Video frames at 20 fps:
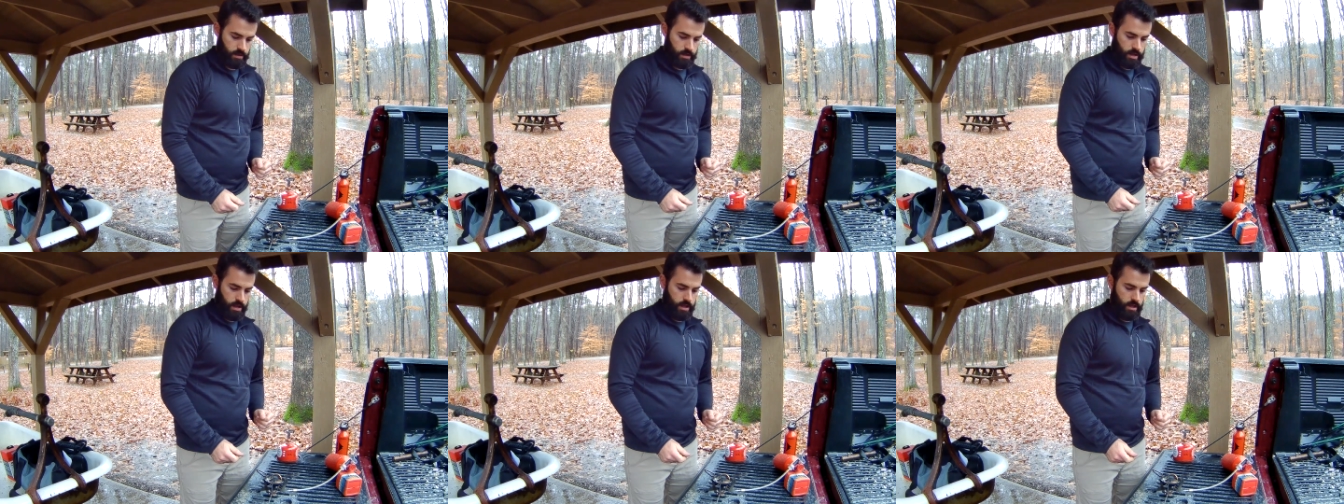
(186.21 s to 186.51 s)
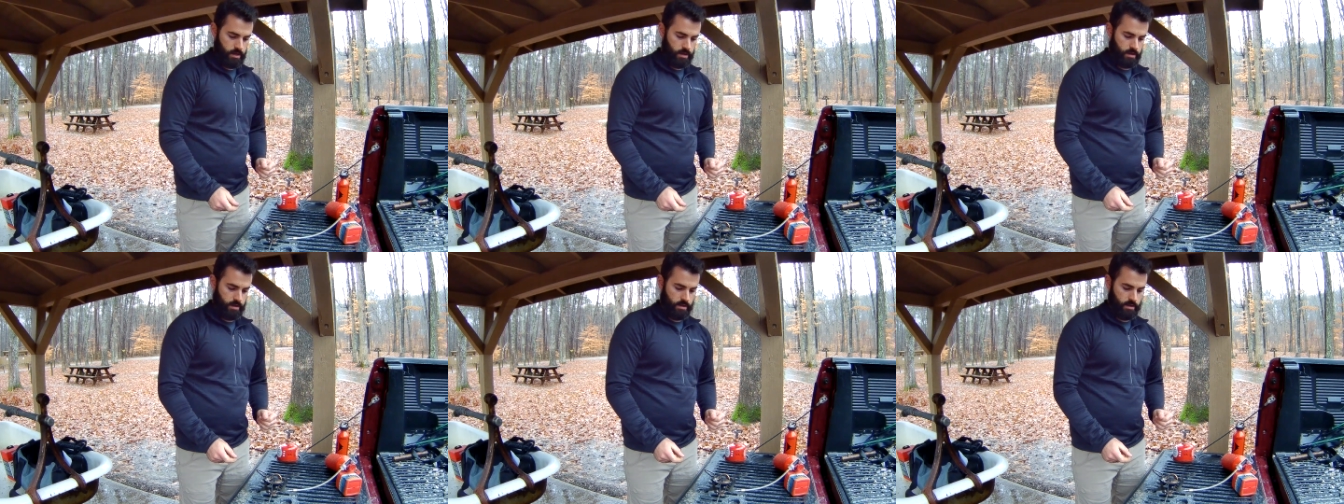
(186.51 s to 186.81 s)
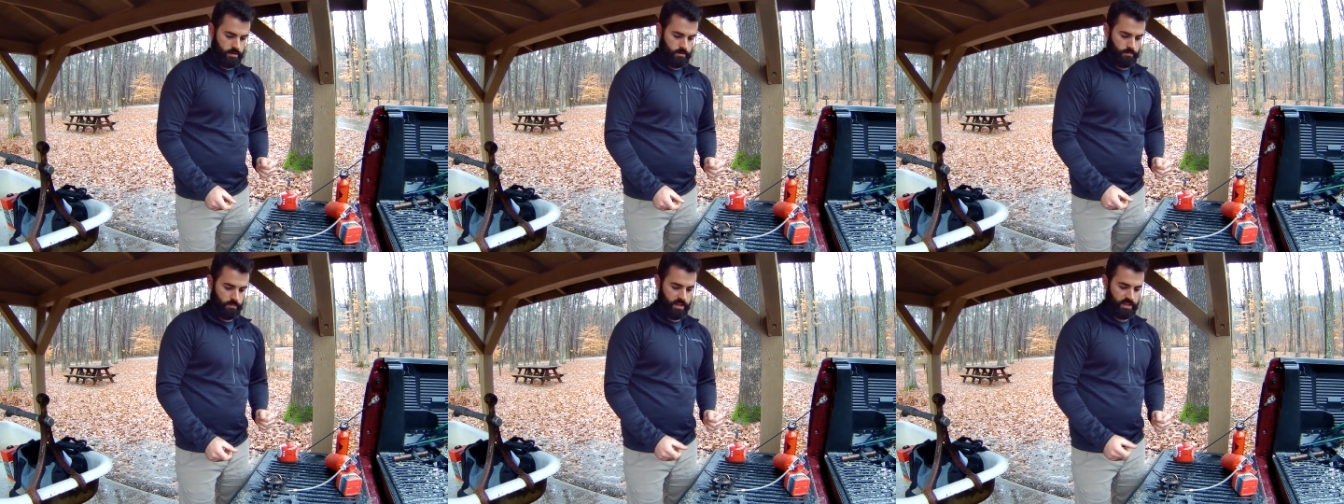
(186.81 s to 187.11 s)
and
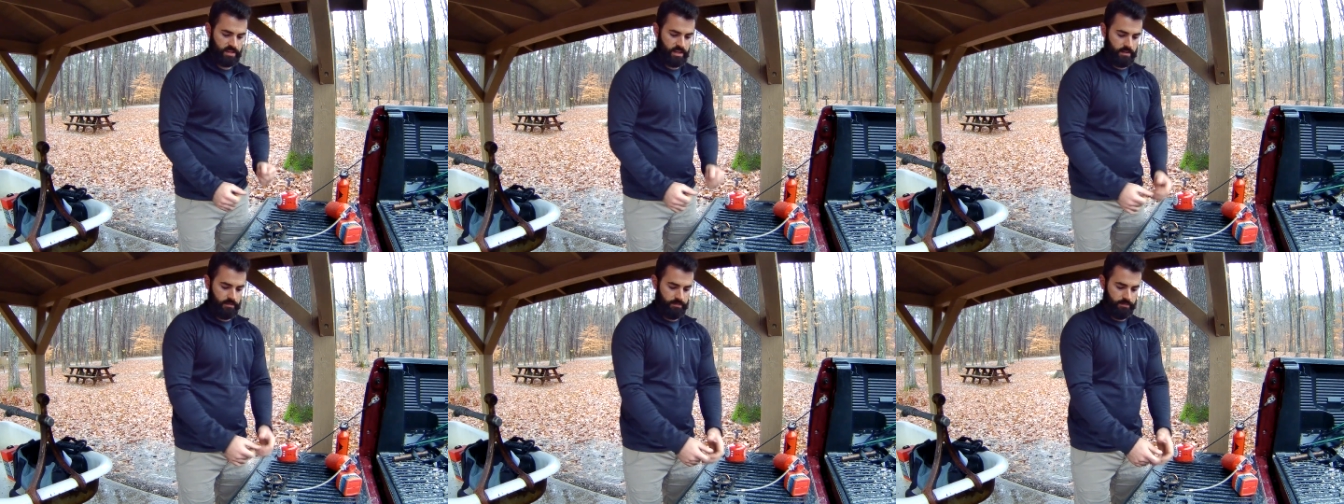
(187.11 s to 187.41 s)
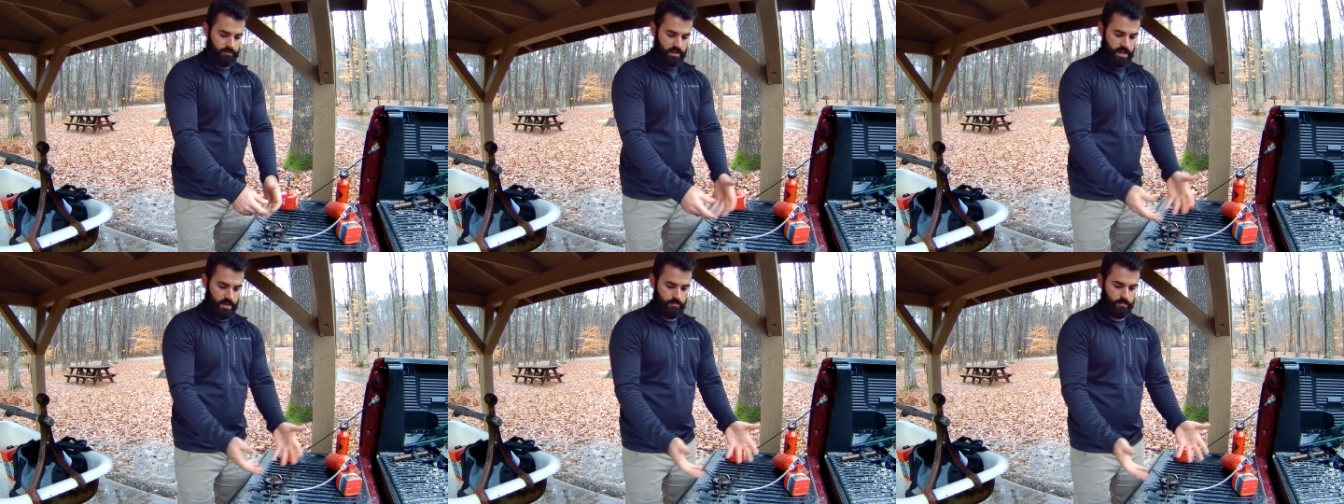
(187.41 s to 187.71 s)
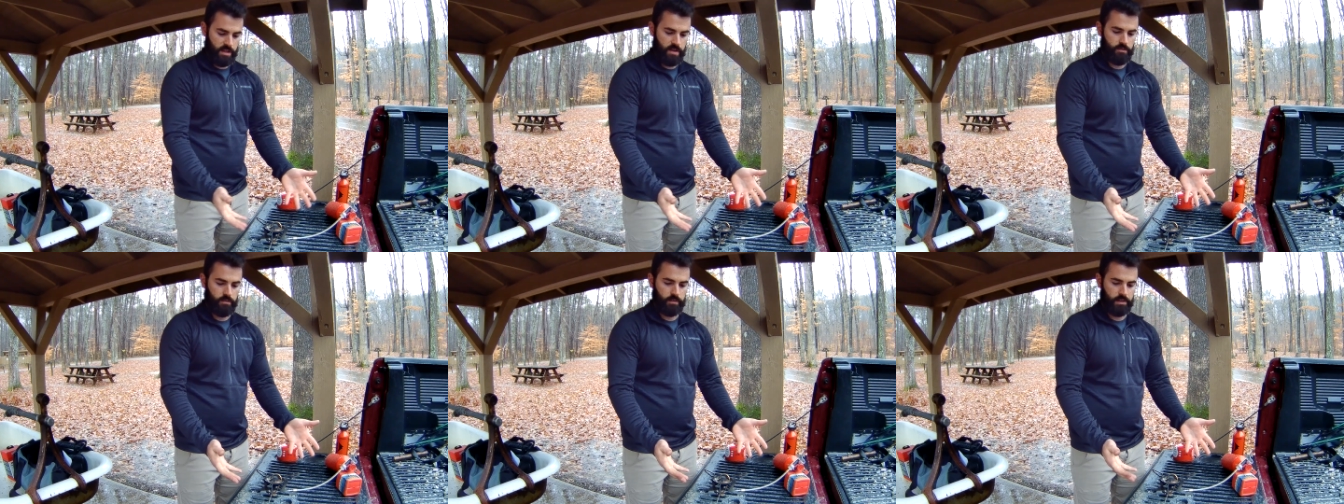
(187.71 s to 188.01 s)
let that flame
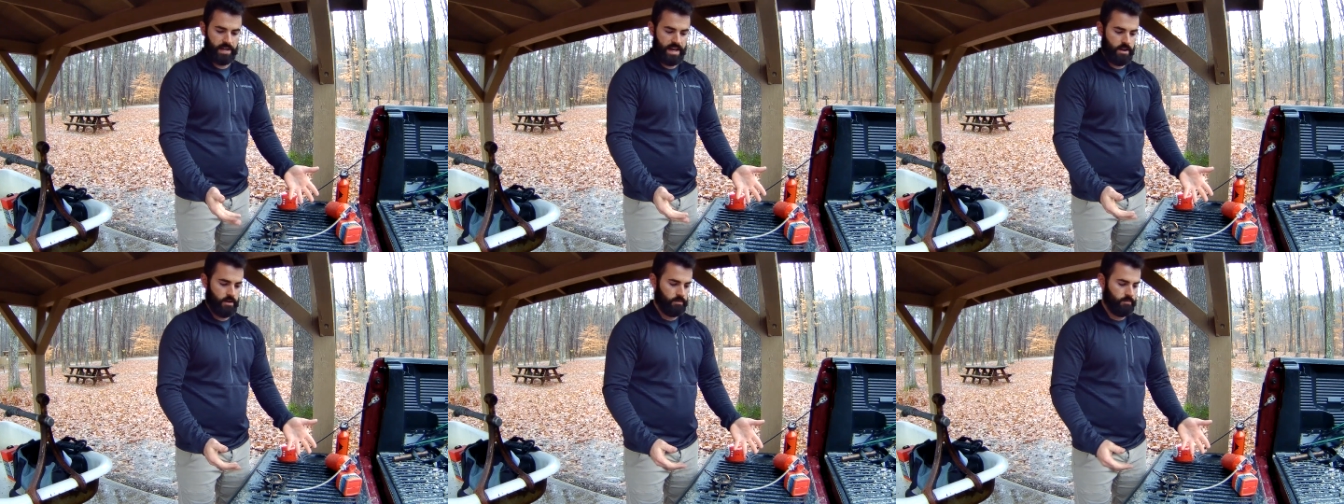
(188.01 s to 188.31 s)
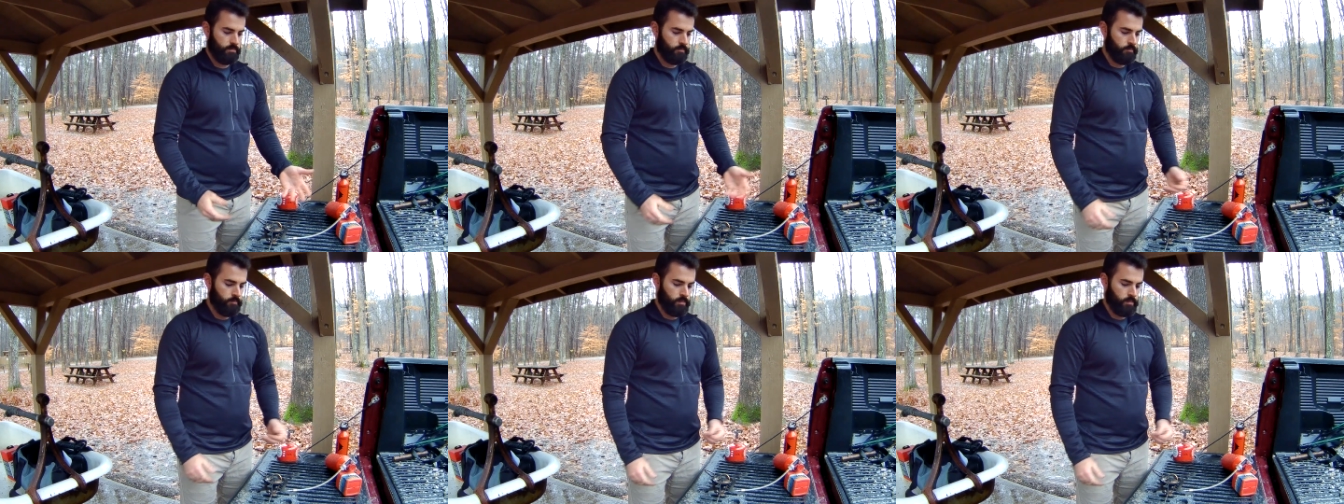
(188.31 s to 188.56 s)
level out.